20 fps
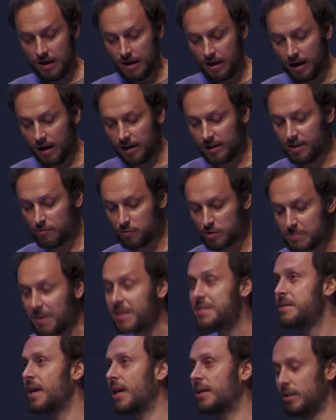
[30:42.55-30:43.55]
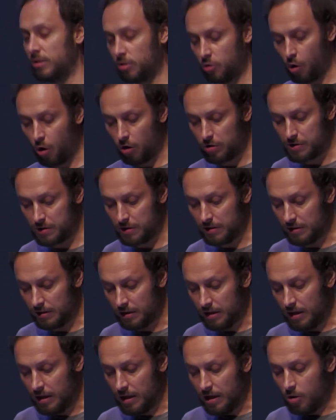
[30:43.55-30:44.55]
Uh, he was my second cousin,
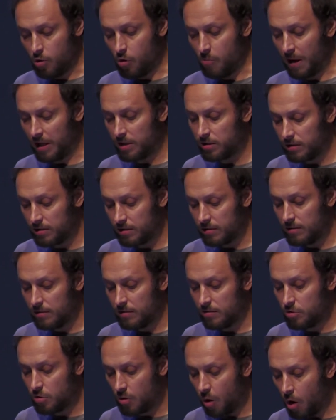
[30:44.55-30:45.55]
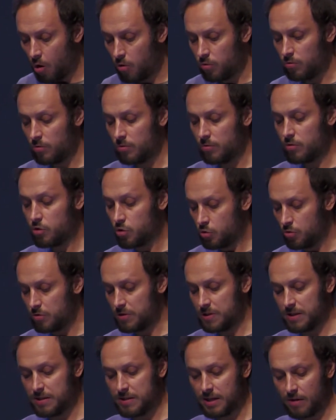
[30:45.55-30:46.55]
whom I know, knew
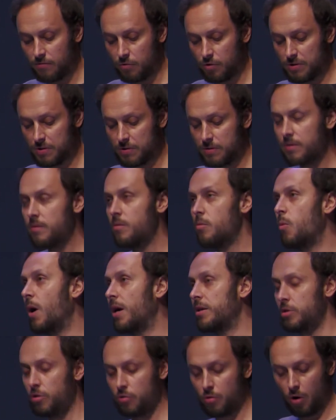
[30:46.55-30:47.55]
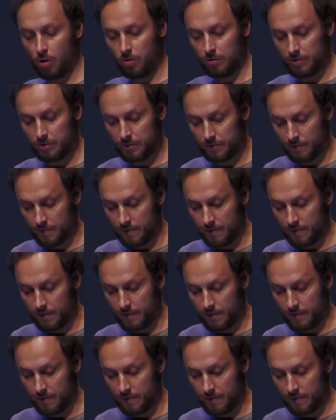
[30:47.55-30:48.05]
since I was one year old.